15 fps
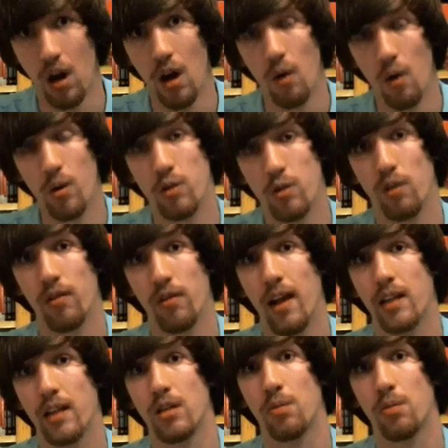which
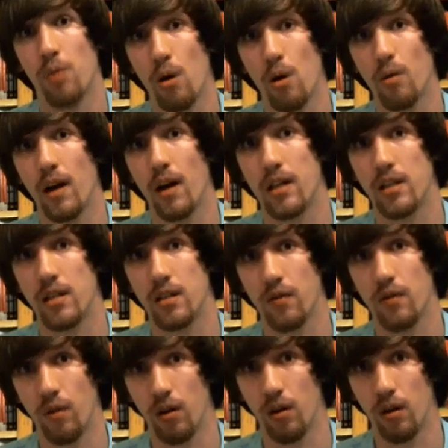reflects your progress
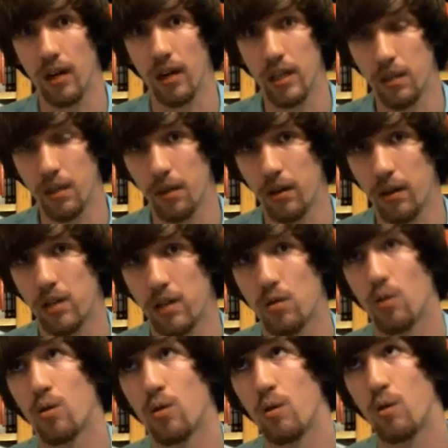for each ability
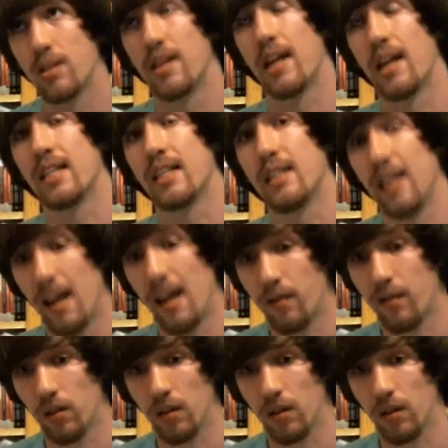score towards the next level.